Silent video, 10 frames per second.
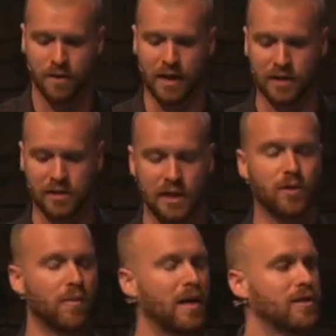that a
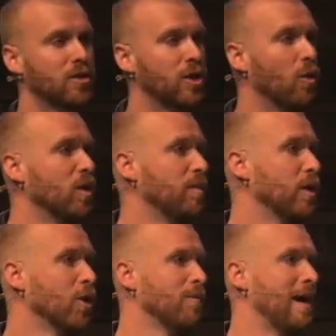secret message could only be
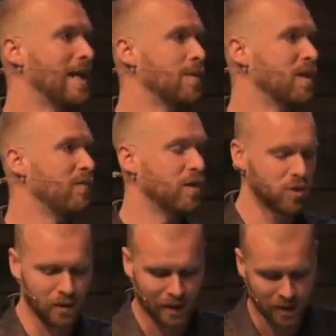heard by him and
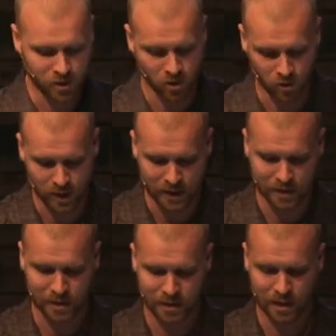eventually led to
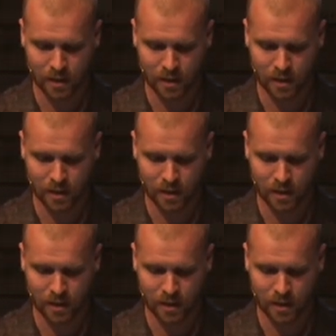his